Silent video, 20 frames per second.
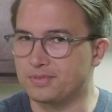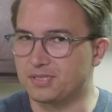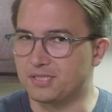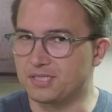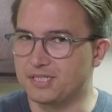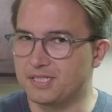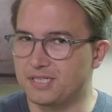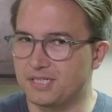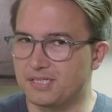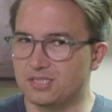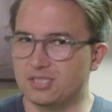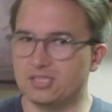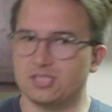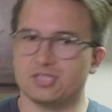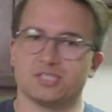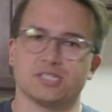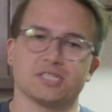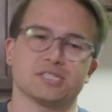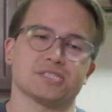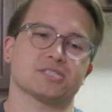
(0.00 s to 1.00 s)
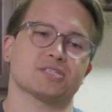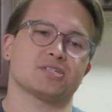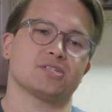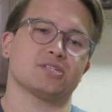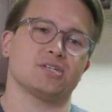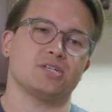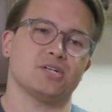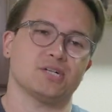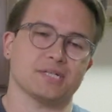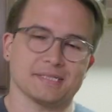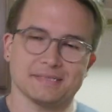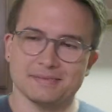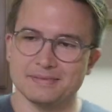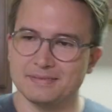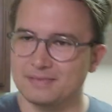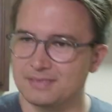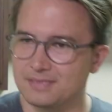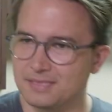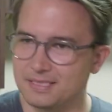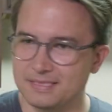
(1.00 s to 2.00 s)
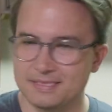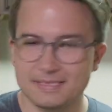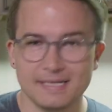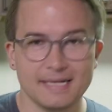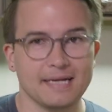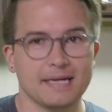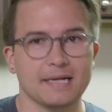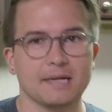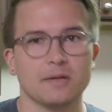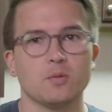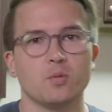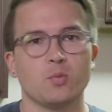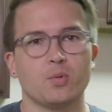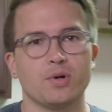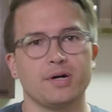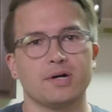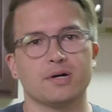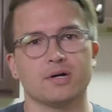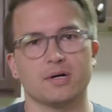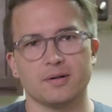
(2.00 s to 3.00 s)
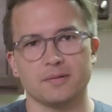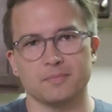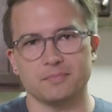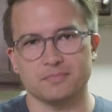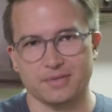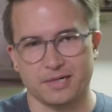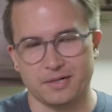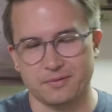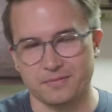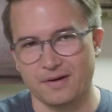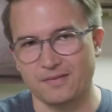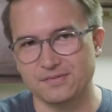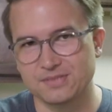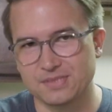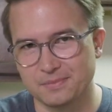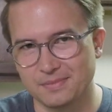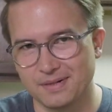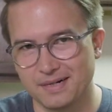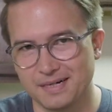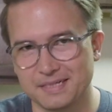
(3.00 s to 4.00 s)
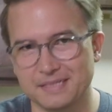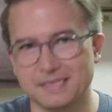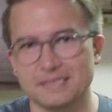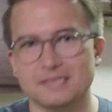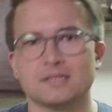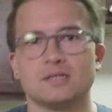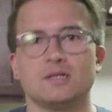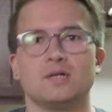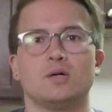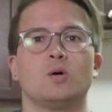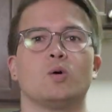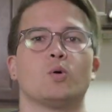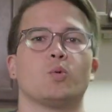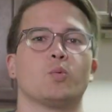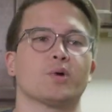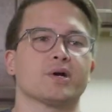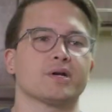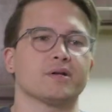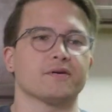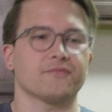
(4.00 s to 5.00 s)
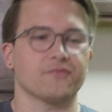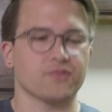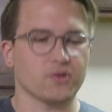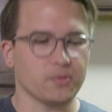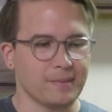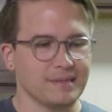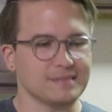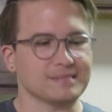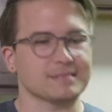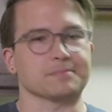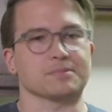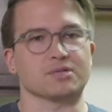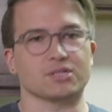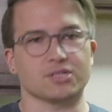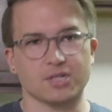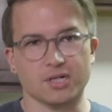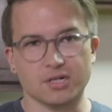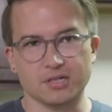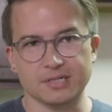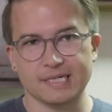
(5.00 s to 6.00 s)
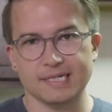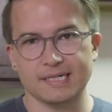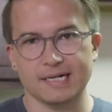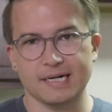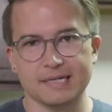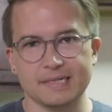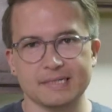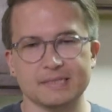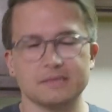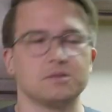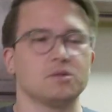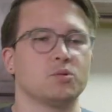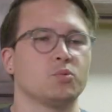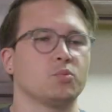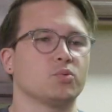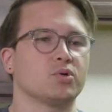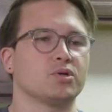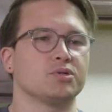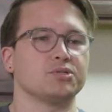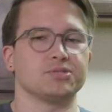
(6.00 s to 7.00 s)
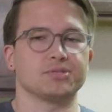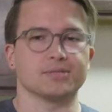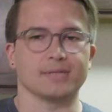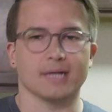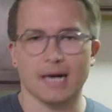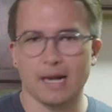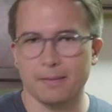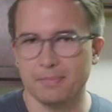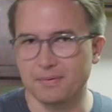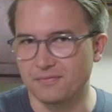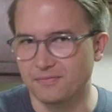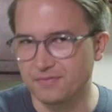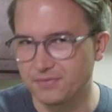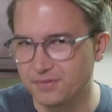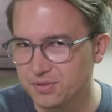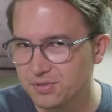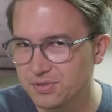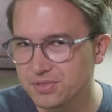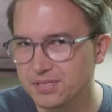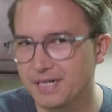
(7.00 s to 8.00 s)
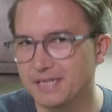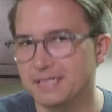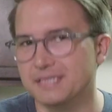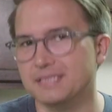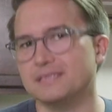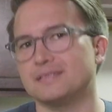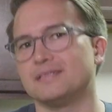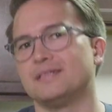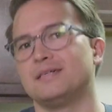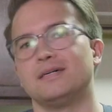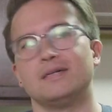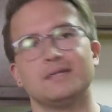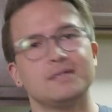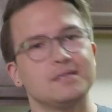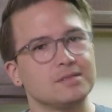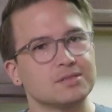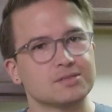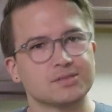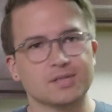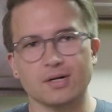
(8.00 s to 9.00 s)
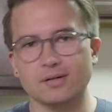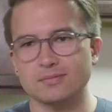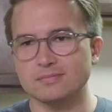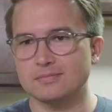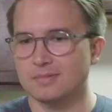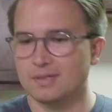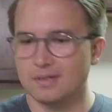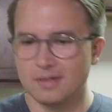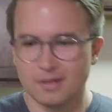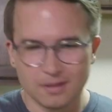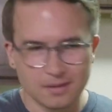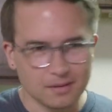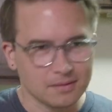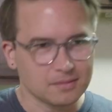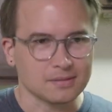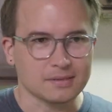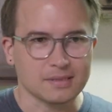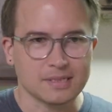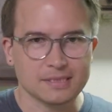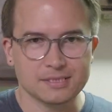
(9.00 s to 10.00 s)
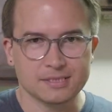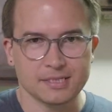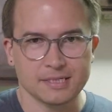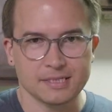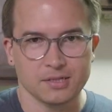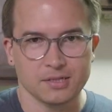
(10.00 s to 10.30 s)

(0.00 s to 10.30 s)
the skillet just cooking. Today we are playing around with some honey. We're gonna ferment some garlic and honey. We're gonna do hop infused honey. So let's get